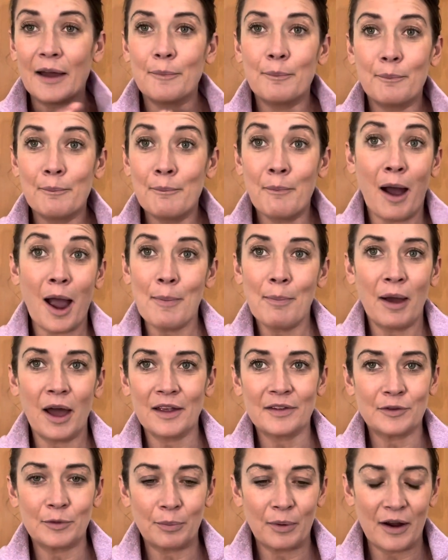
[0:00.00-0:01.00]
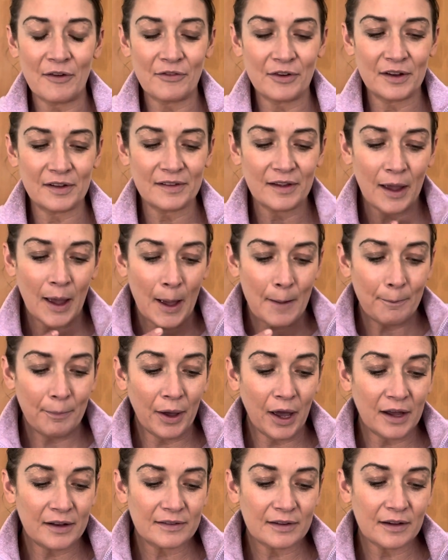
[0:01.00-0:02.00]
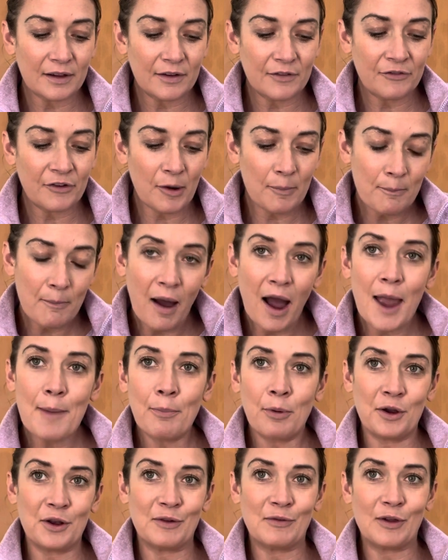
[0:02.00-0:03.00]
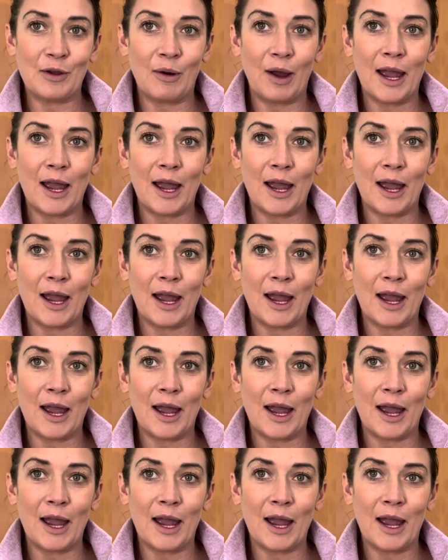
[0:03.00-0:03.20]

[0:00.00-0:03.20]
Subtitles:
my personal preference. But from my point of view,